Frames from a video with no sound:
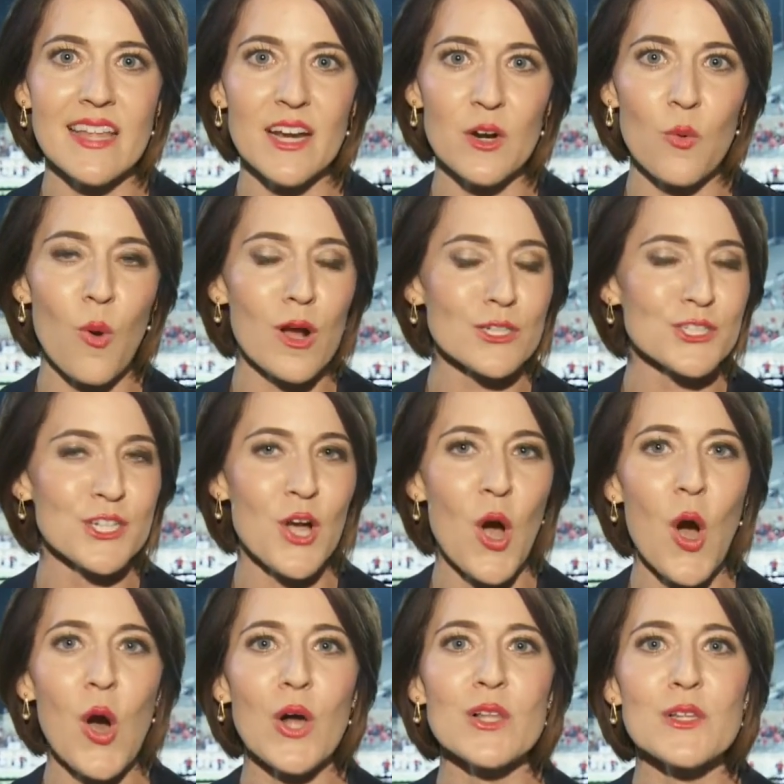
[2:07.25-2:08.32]
They are watching
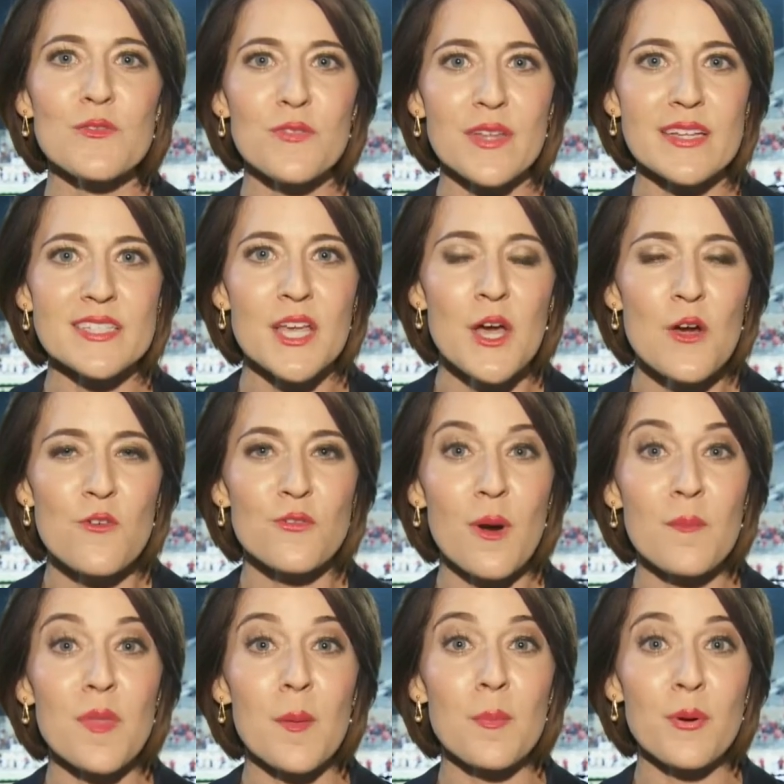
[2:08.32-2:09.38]
all of this
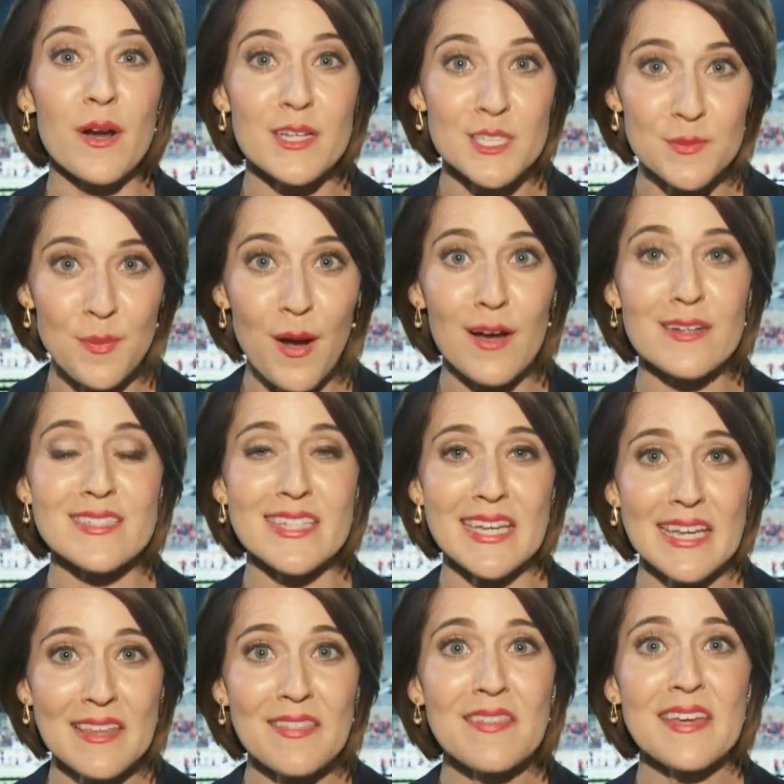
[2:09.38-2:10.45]
from the press box
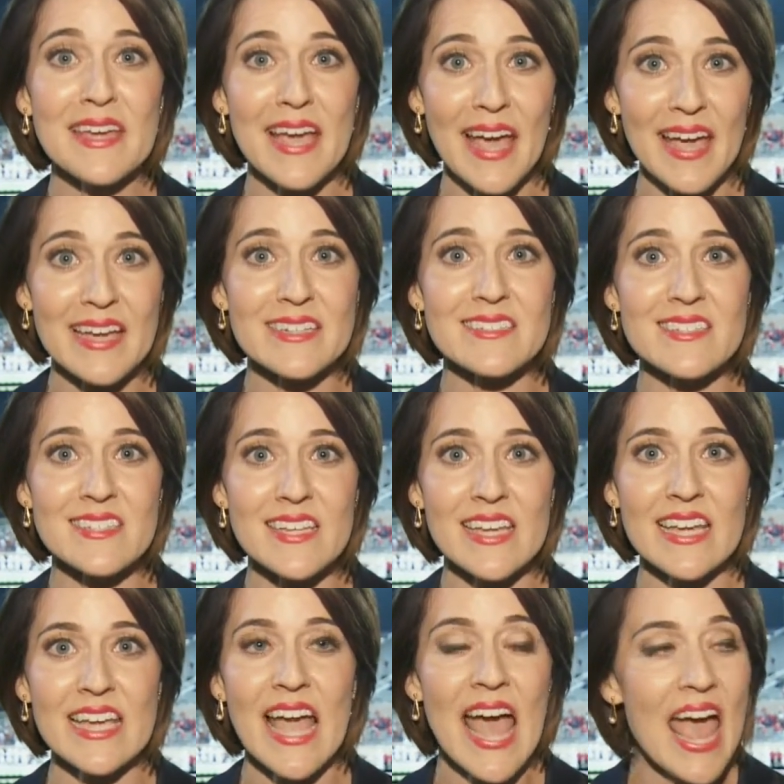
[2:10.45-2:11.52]
in the
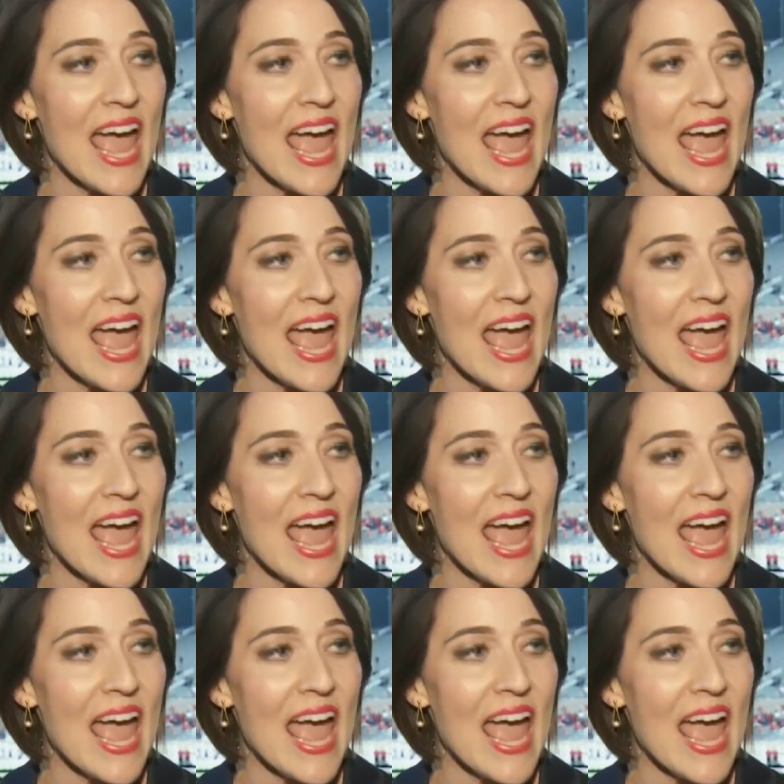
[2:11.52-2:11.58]
AC.